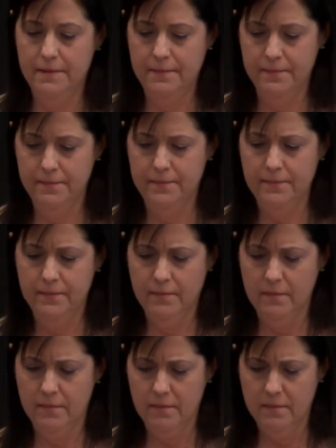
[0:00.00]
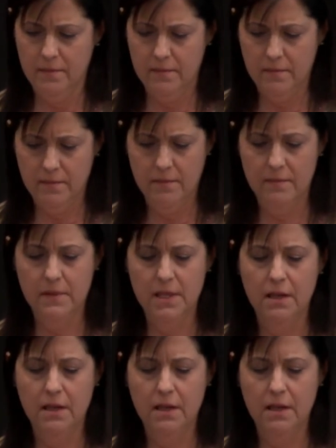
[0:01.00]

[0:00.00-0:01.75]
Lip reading: (silence)